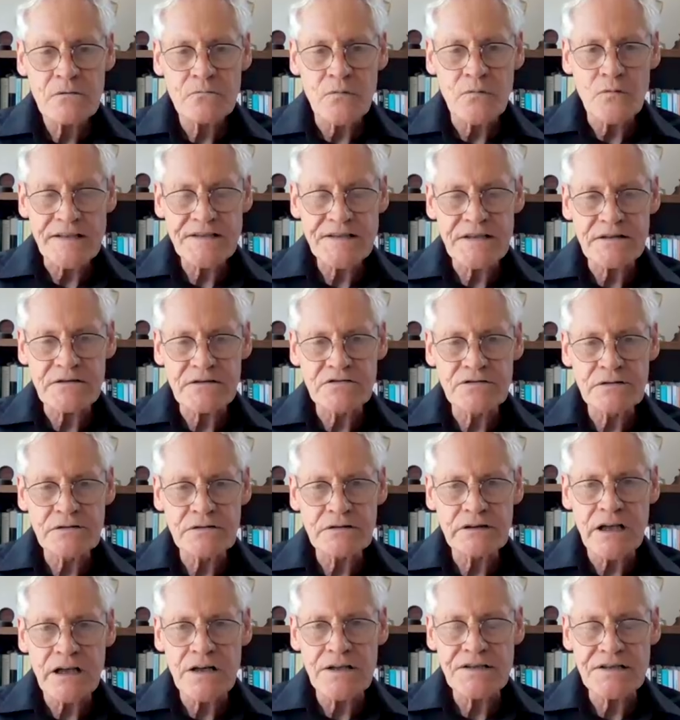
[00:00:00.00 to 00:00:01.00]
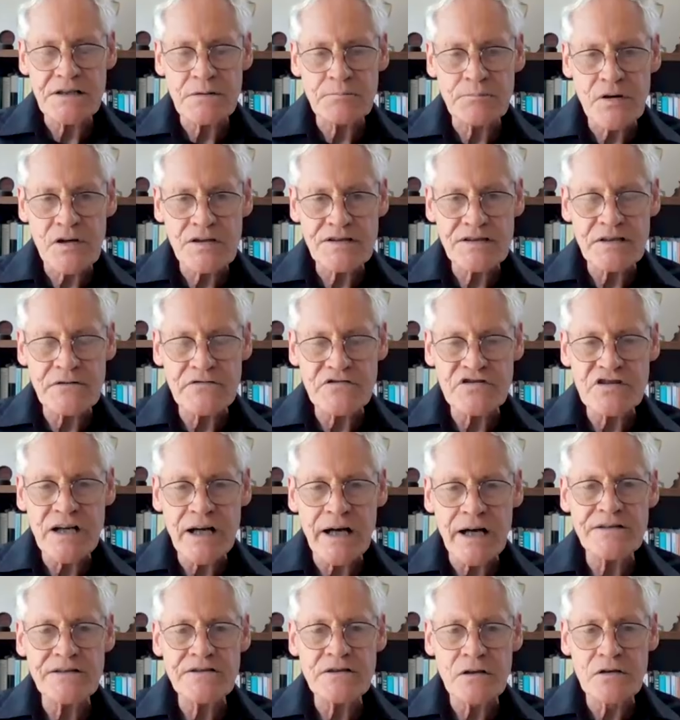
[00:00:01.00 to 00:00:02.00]
once it goes to positive
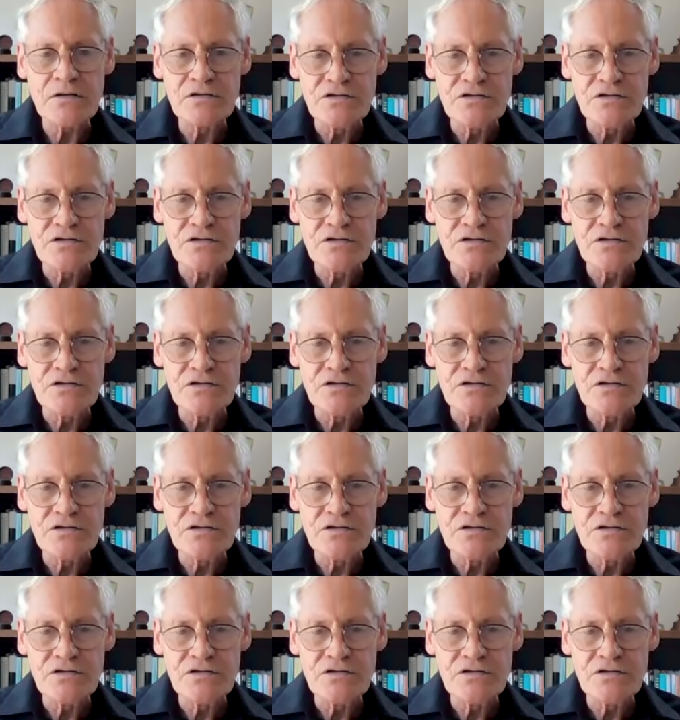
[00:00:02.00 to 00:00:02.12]
charge,